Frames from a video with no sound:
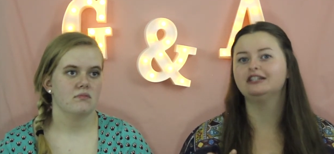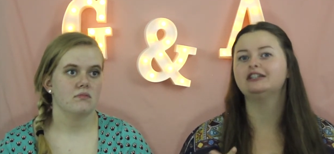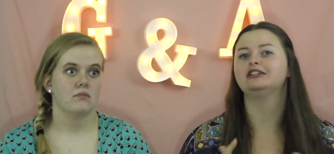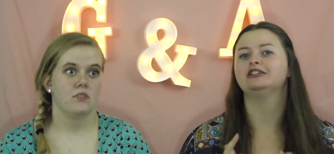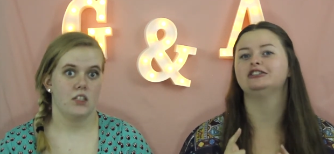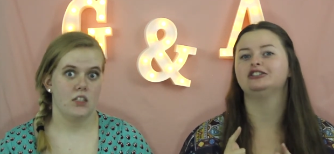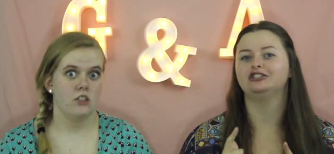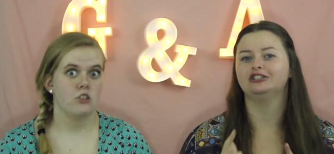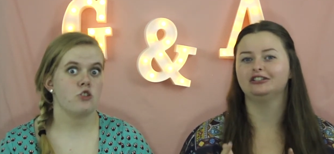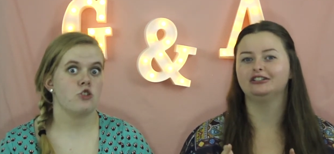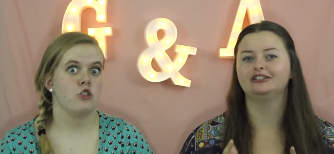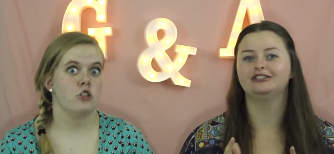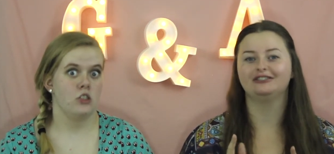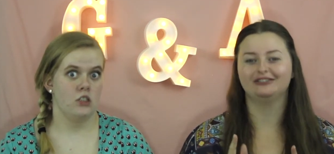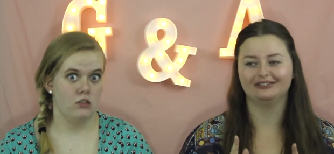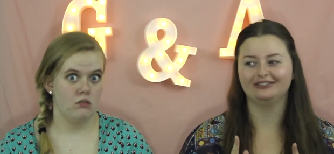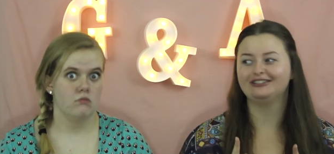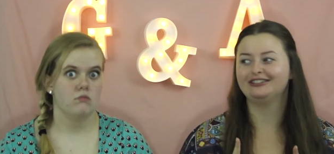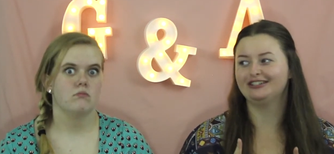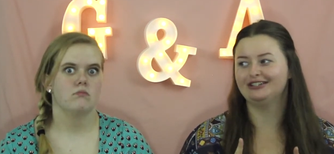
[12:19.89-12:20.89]
Speaker 1: It should, it
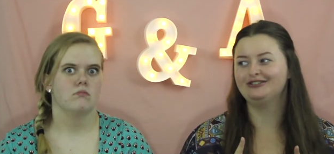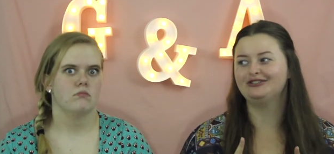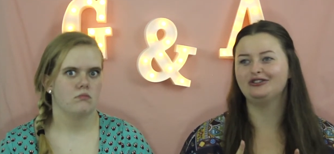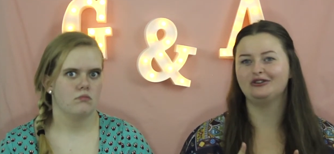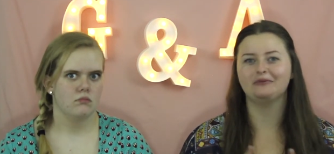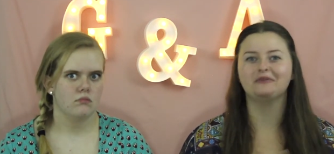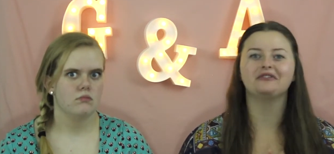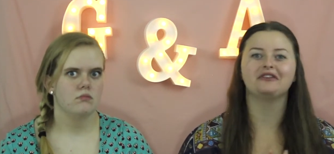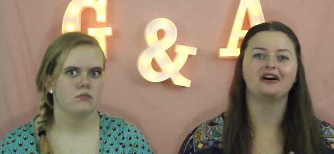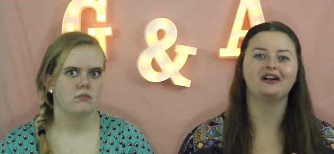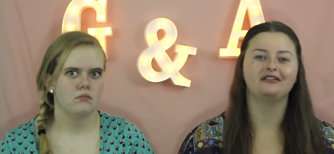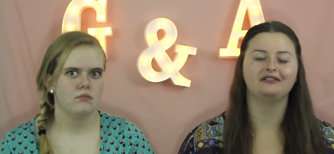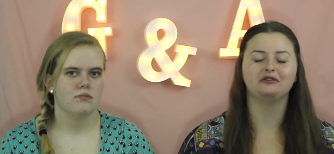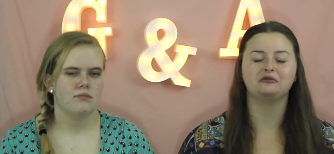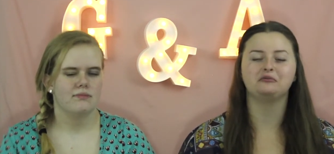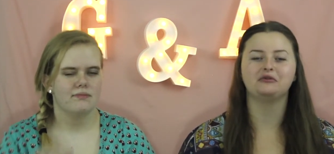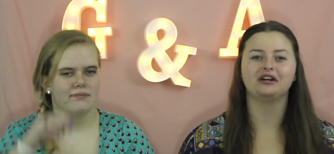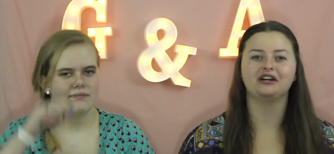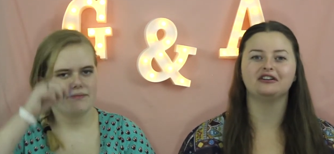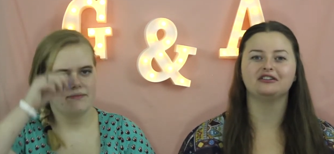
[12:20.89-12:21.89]
should consume a lot of
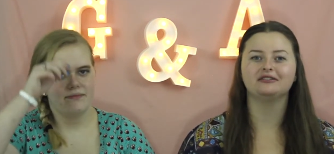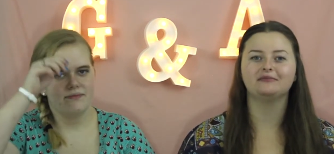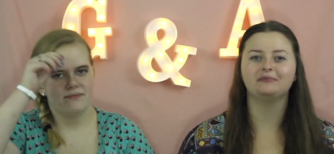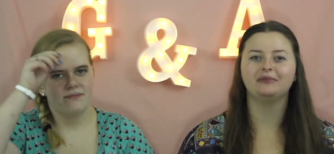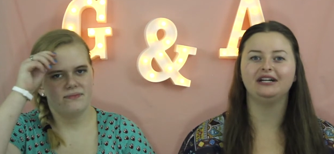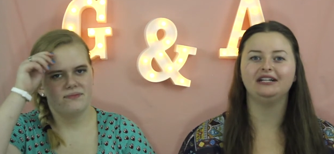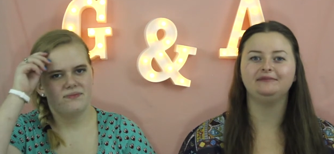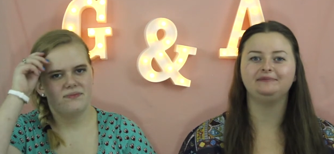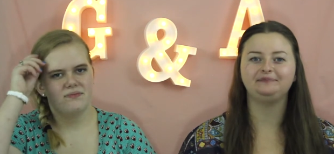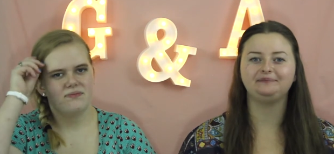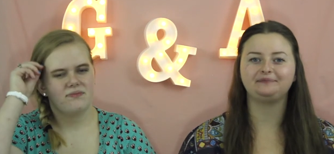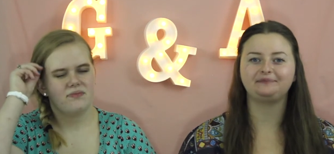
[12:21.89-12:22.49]
your prayers. But